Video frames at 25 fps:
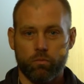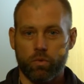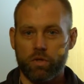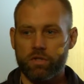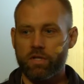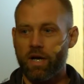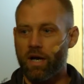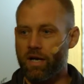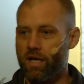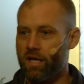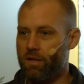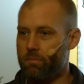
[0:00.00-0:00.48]

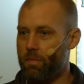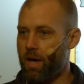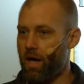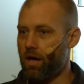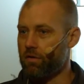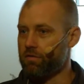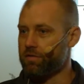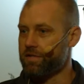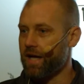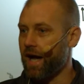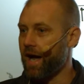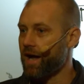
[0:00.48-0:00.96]
we're talking
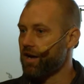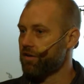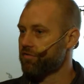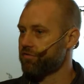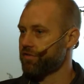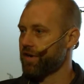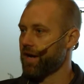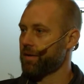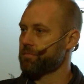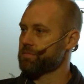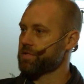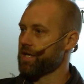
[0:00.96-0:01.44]
about
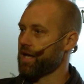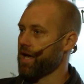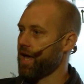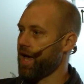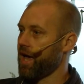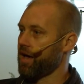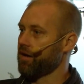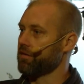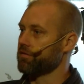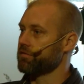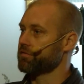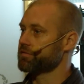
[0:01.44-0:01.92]
diaphragms that
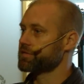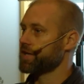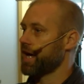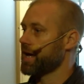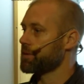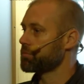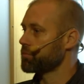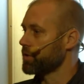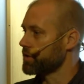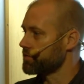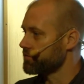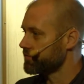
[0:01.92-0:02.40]
have
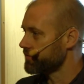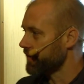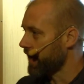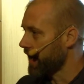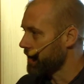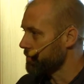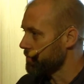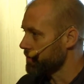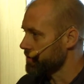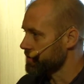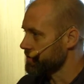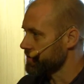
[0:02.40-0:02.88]
type 1
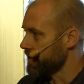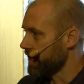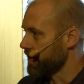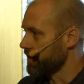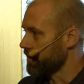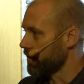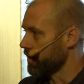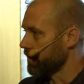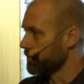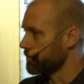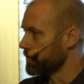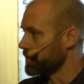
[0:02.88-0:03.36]
fibers
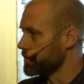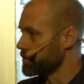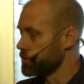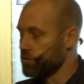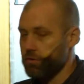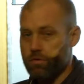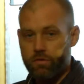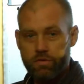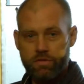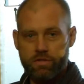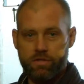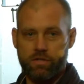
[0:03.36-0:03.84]
that are
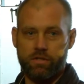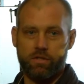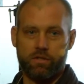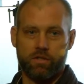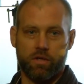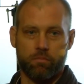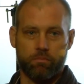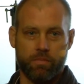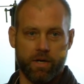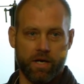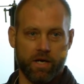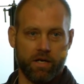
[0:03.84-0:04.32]
reduced
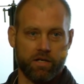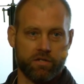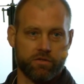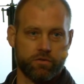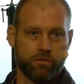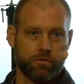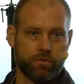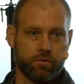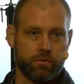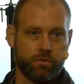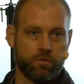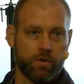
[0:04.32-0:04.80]
compared
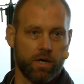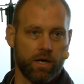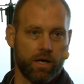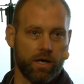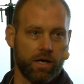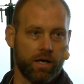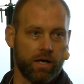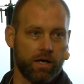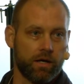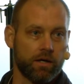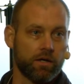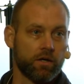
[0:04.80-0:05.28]

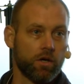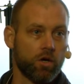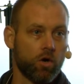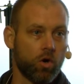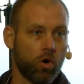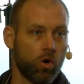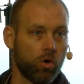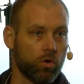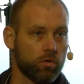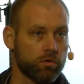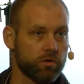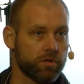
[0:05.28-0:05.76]
to
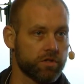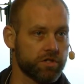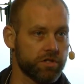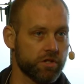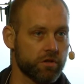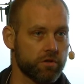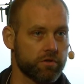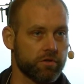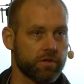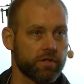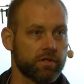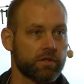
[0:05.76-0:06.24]
older
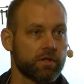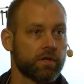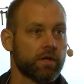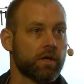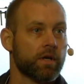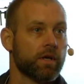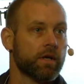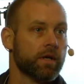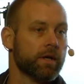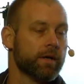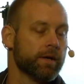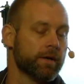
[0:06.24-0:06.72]
children.
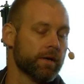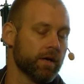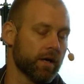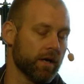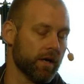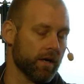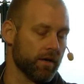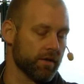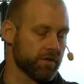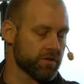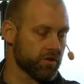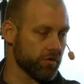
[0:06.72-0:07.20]

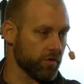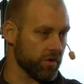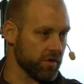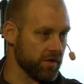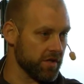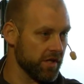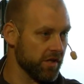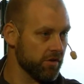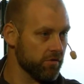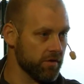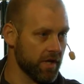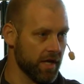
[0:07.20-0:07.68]
So
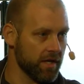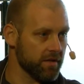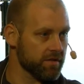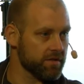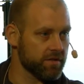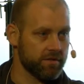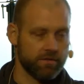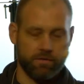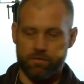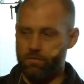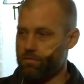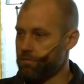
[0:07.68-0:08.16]
in
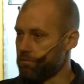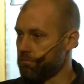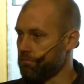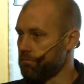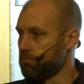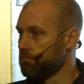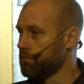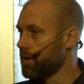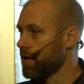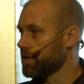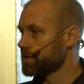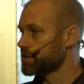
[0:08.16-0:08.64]
neonates,
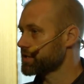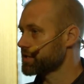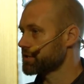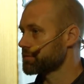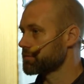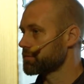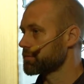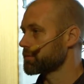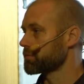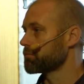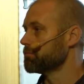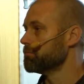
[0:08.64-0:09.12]

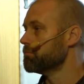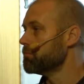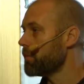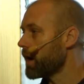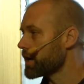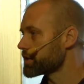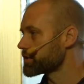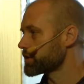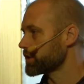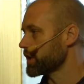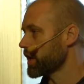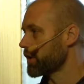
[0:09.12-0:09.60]

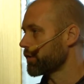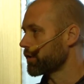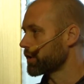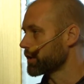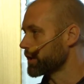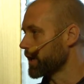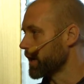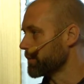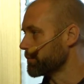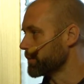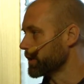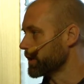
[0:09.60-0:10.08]
much
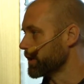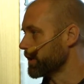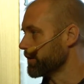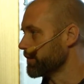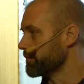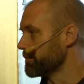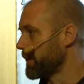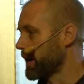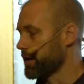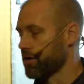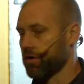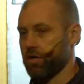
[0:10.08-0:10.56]
lower number
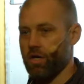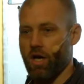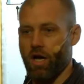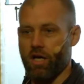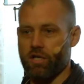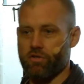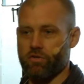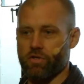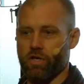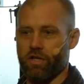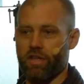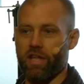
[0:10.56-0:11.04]
of
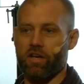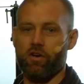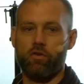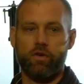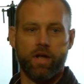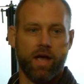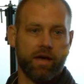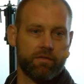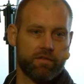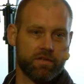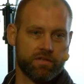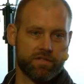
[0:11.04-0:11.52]
mitochondria. They
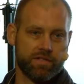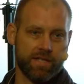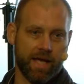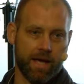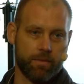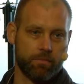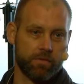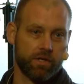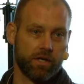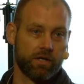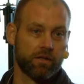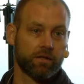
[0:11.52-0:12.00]
don't have the
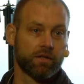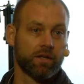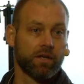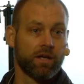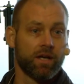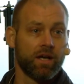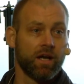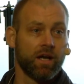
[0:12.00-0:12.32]
stamina.